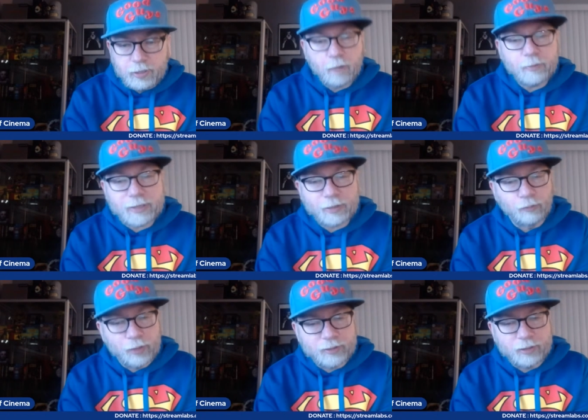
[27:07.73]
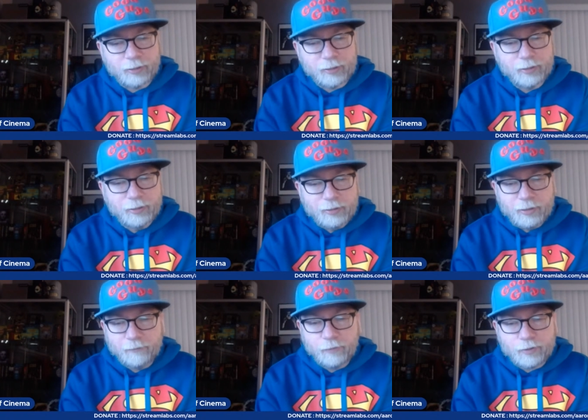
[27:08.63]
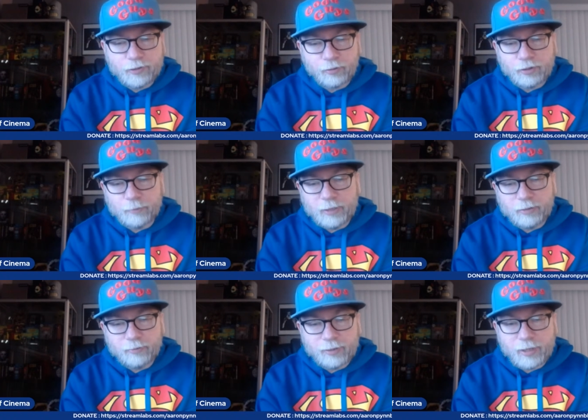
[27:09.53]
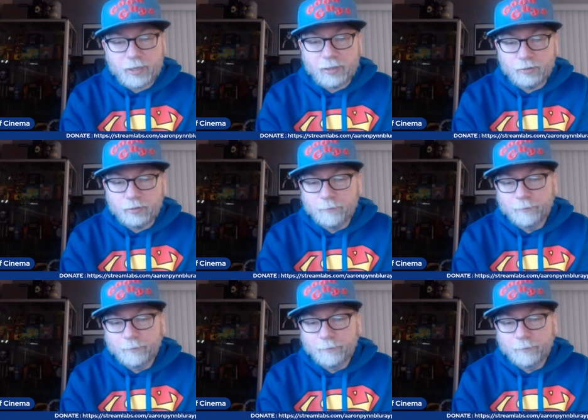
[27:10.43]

You always, like, risk it. Like, if you're on social media and you're like, hey,